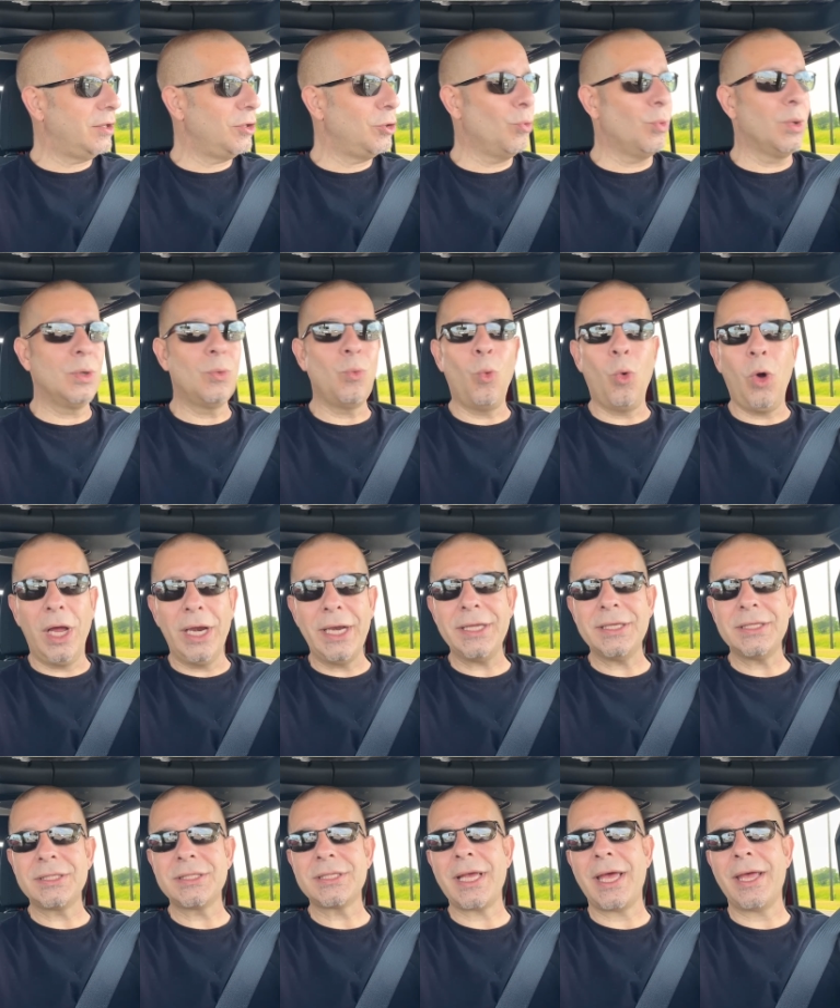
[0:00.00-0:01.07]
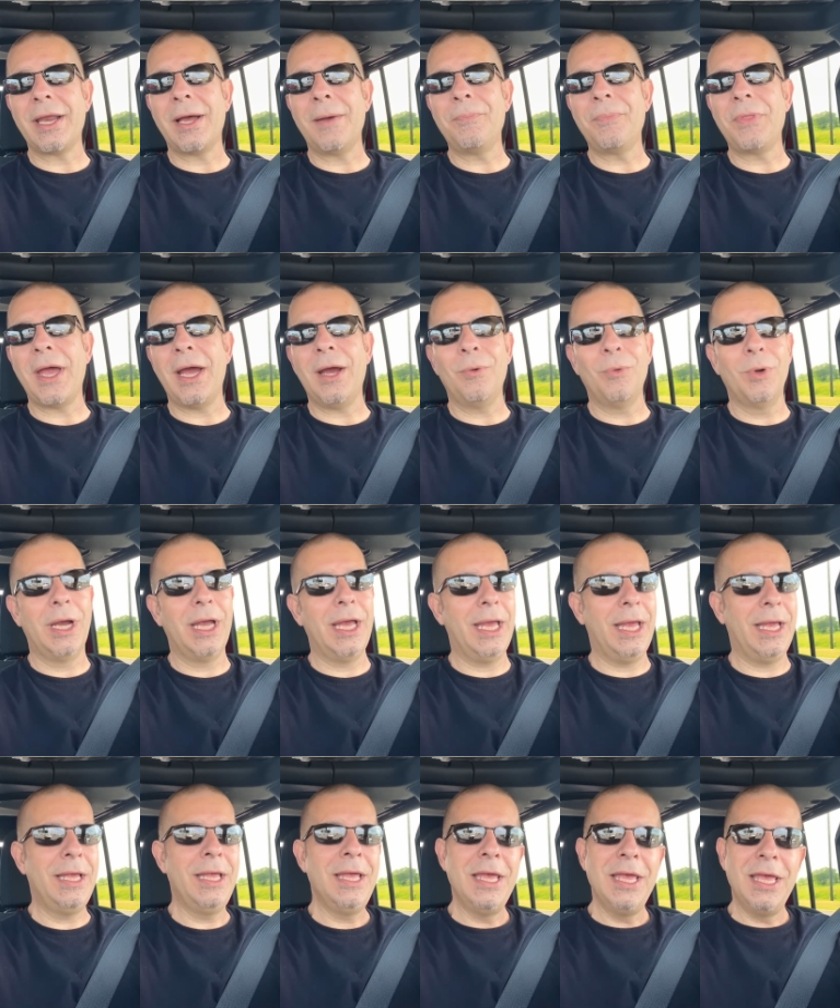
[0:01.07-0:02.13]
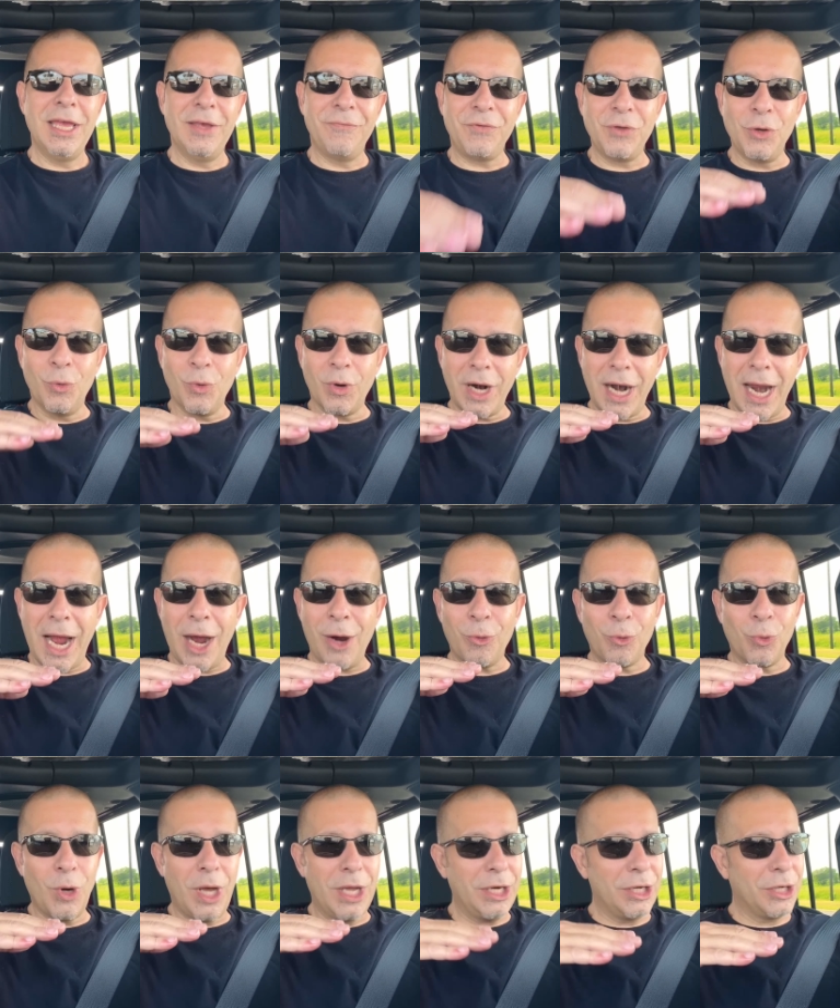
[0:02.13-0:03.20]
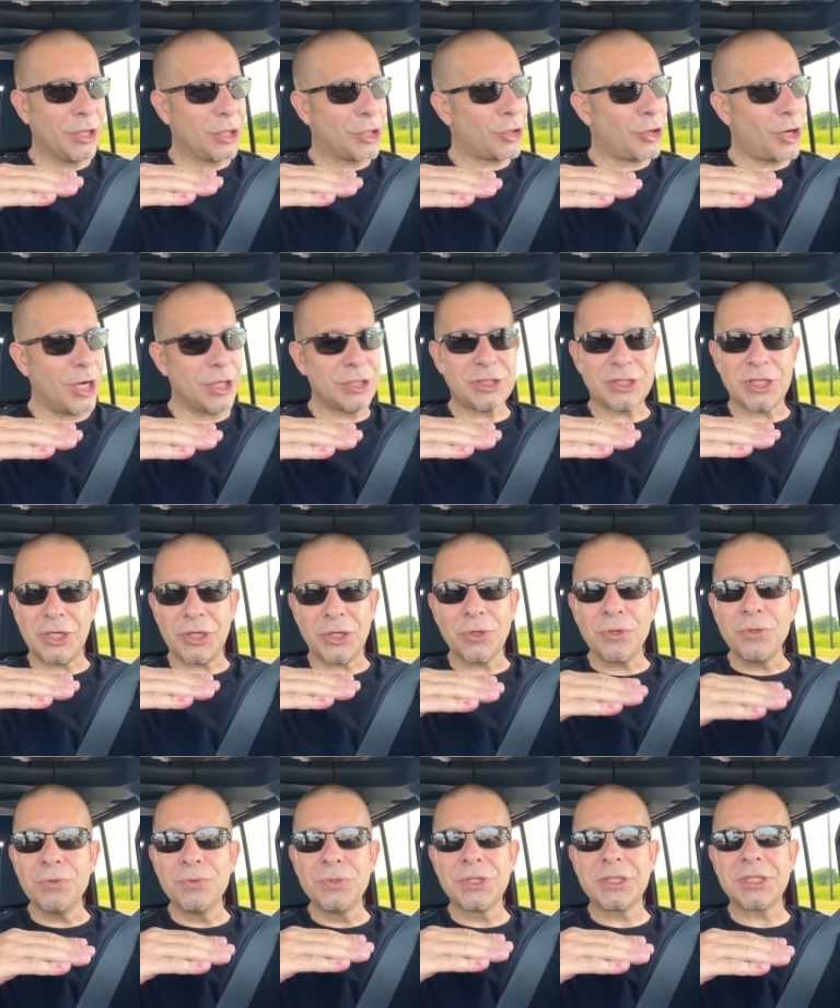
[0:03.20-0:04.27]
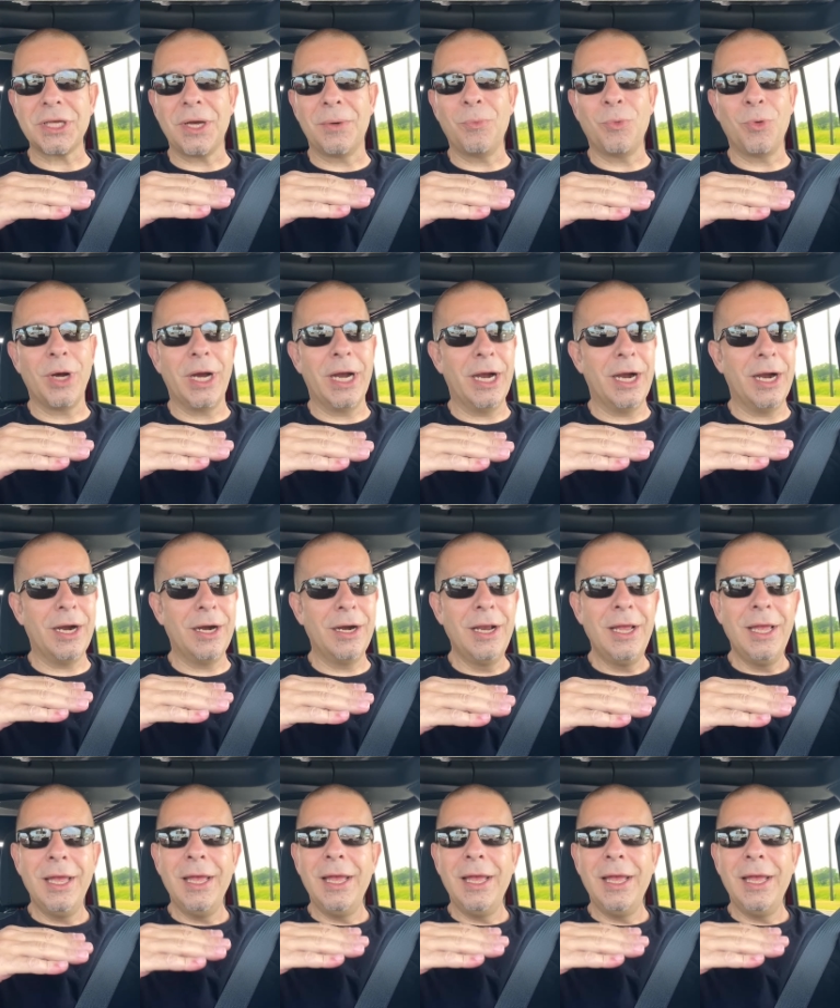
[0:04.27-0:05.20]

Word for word: You would want it set up that way if you were out running across the dune somewhere.